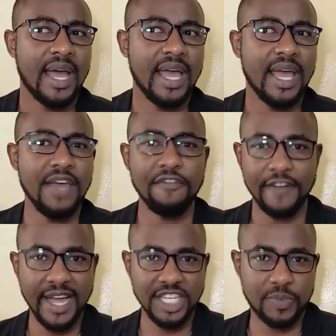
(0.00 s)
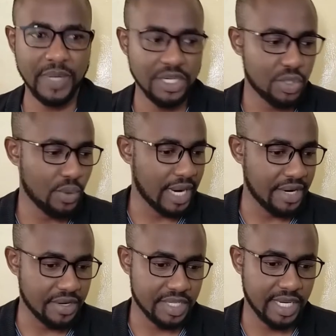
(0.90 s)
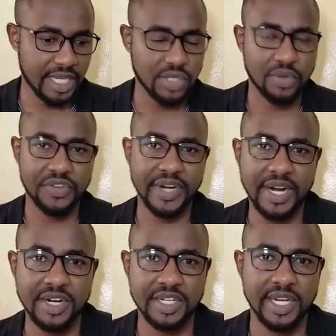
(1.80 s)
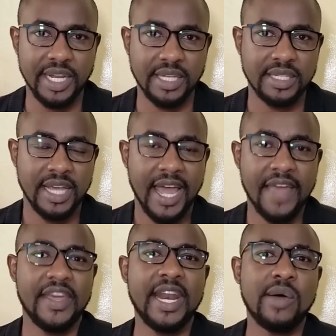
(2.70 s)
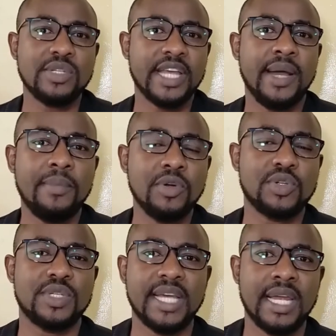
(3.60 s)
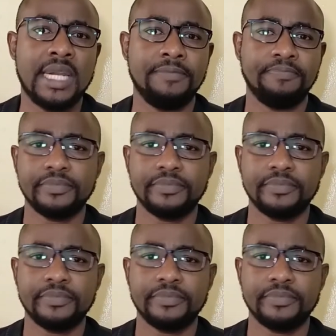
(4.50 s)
if I spend 200 shillings or 300 shillings, and then I was able to sell